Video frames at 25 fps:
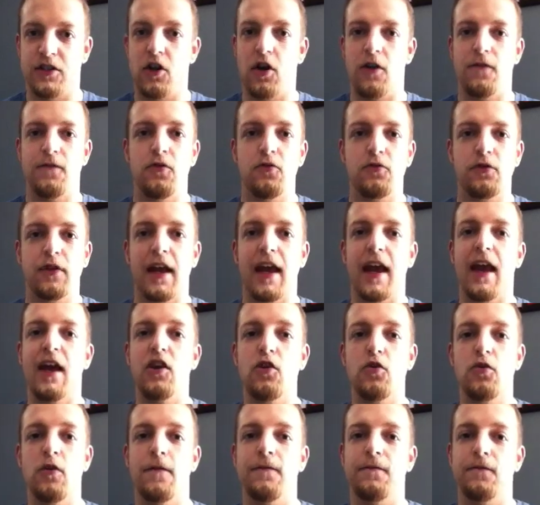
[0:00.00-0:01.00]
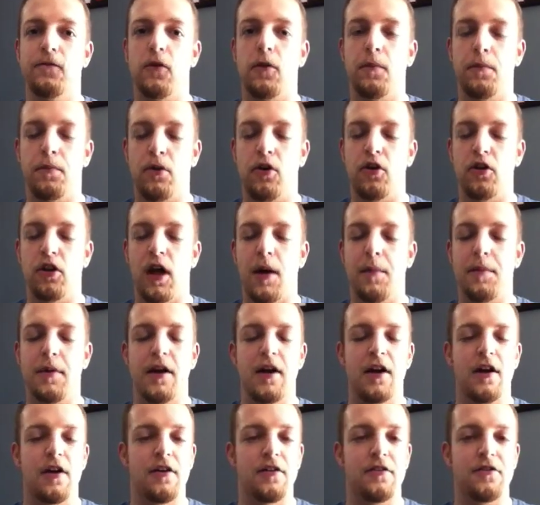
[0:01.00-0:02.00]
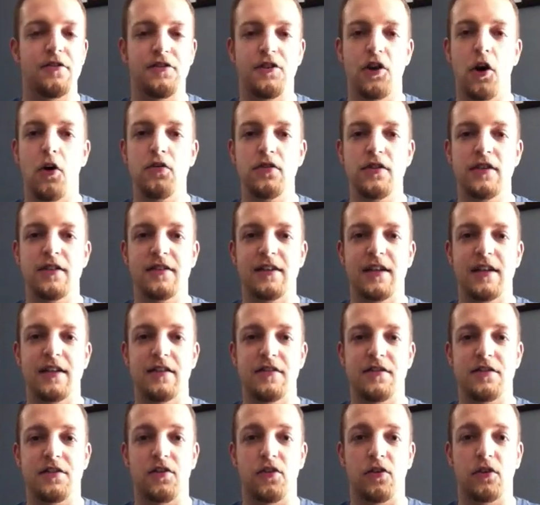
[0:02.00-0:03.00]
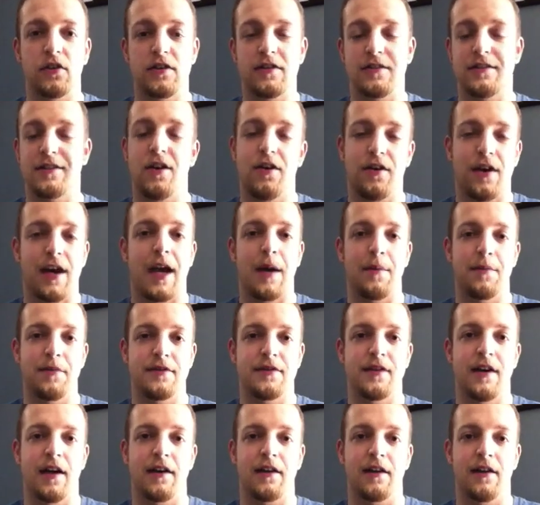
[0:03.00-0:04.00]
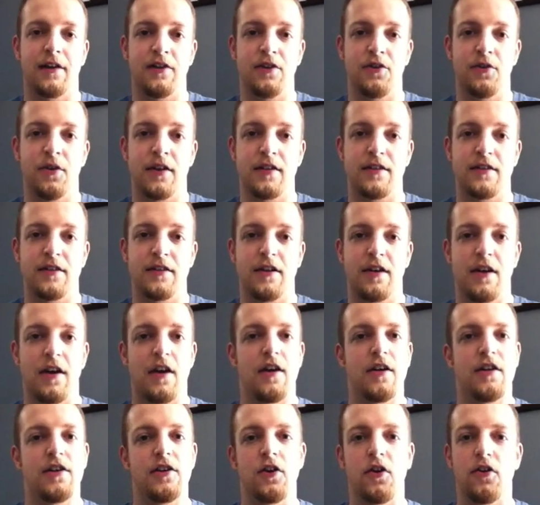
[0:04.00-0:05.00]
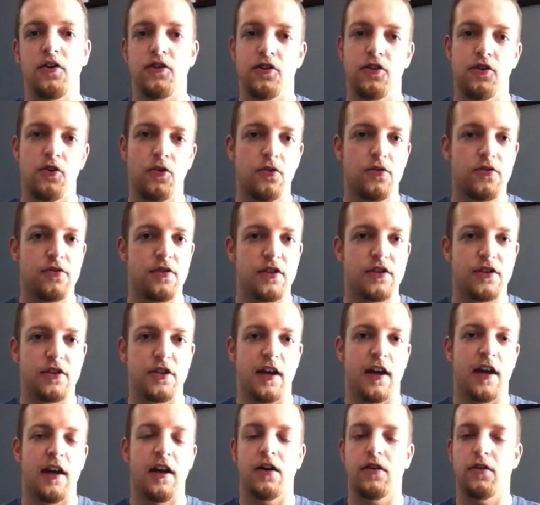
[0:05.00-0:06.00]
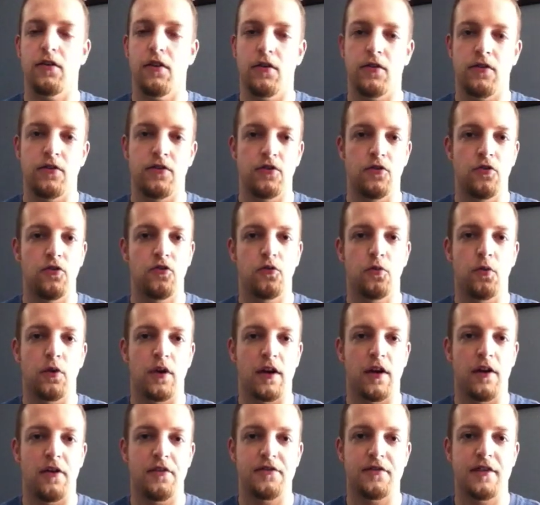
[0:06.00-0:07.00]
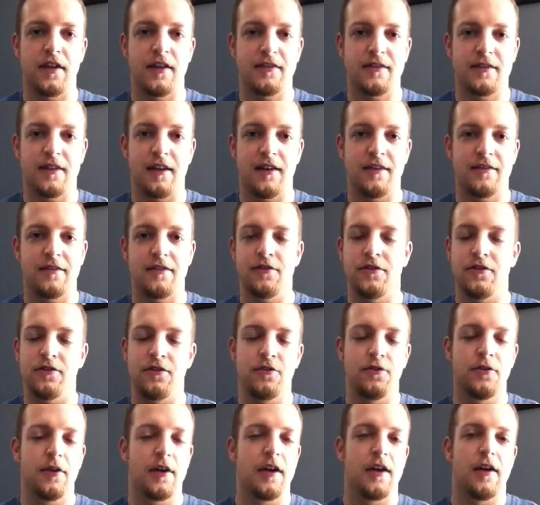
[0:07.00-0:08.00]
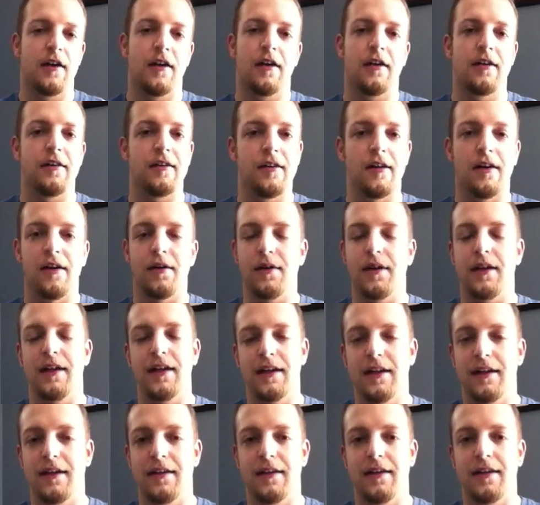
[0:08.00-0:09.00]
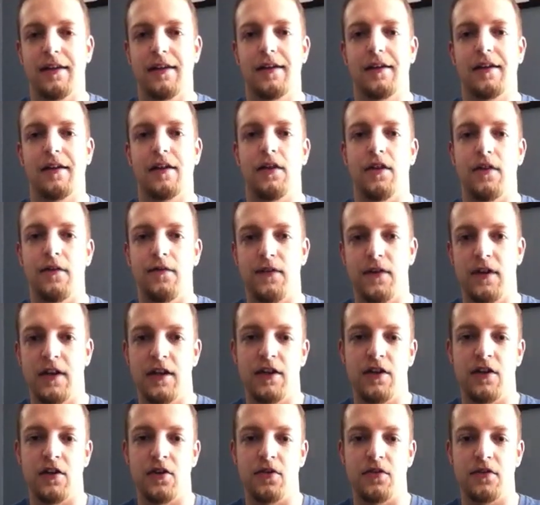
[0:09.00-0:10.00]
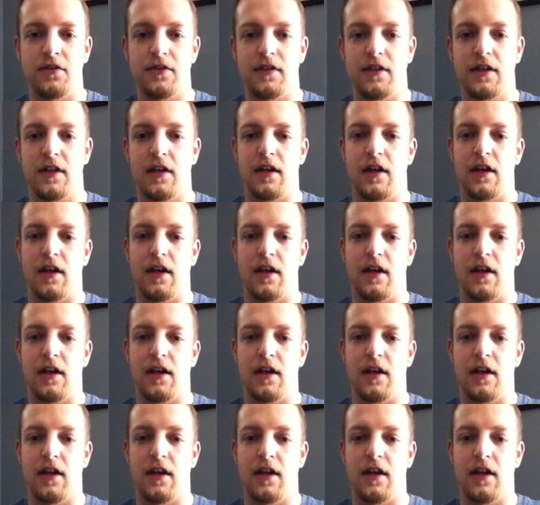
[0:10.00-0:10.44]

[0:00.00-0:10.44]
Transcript: If you can't do a full pull-up, don't just get discouraged and say, okay, I'm just not going to do it. Use the chair or use what else they say to do, in the videos.